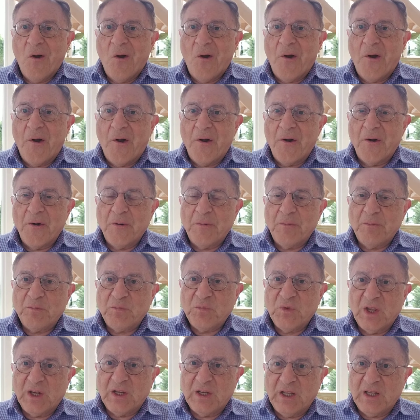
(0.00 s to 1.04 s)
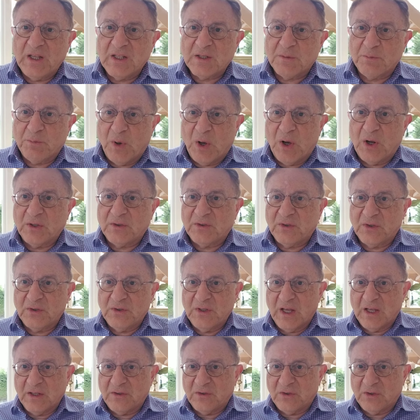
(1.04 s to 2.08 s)
There is part
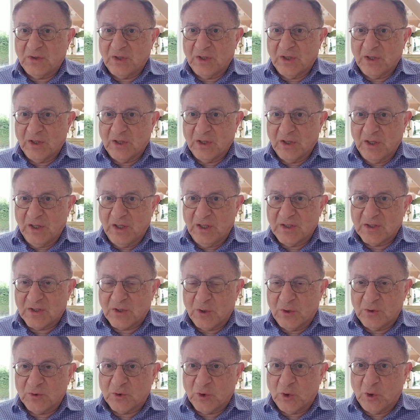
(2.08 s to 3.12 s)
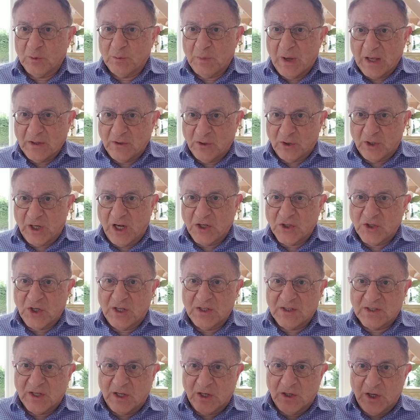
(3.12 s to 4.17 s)
that is controlled by the
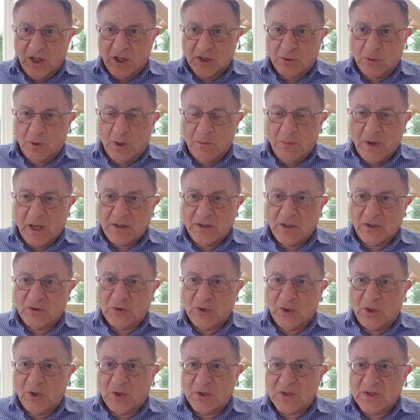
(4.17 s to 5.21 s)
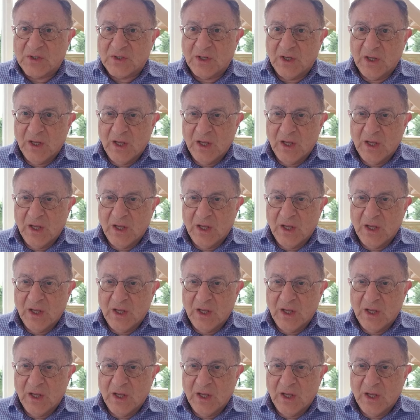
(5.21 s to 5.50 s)
Russians, another one by the Turks,